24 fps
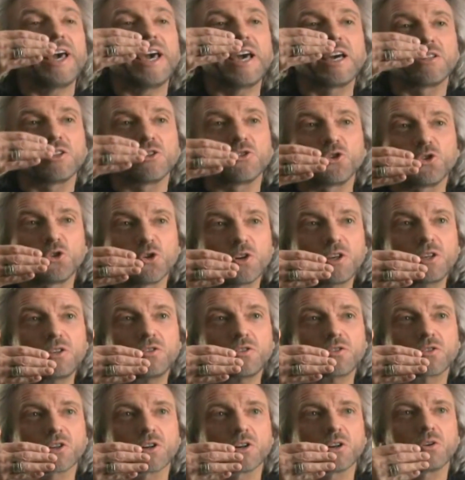and in doing
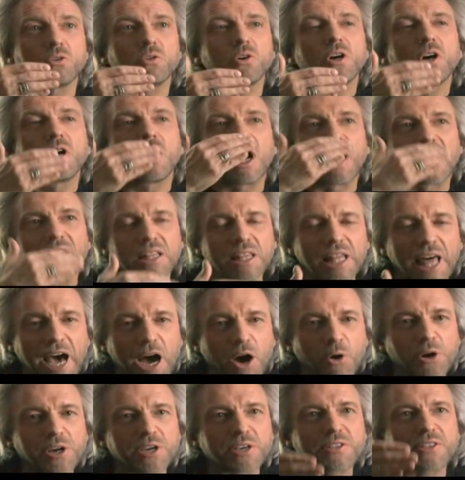so,
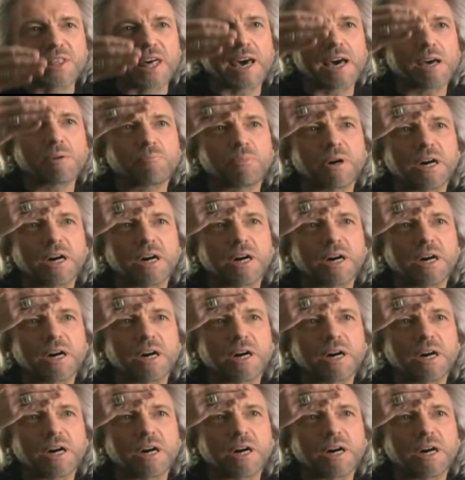allowing that